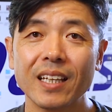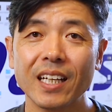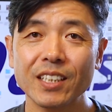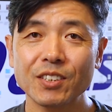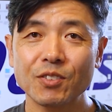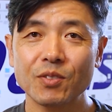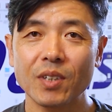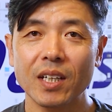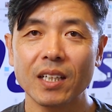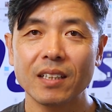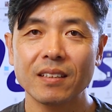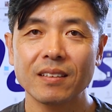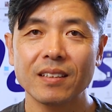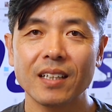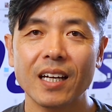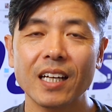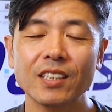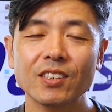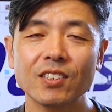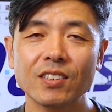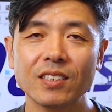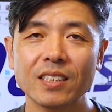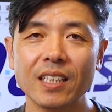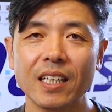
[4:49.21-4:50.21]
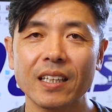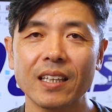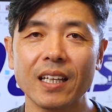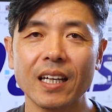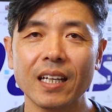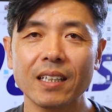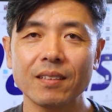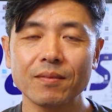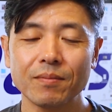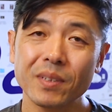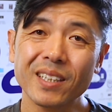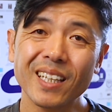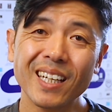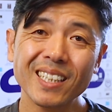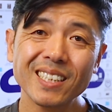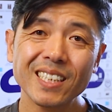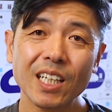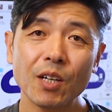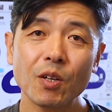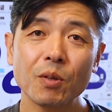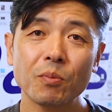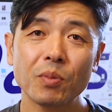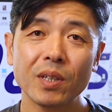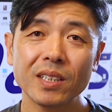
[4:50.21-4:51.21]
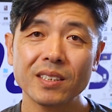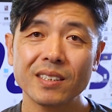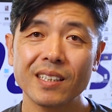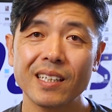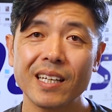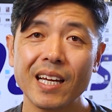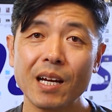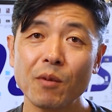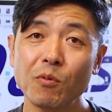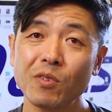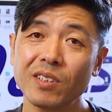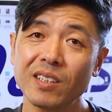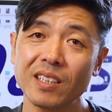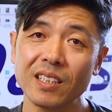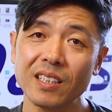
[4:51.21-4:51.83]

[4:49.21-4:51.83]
That's right, I just said that, but that's how impressed I am with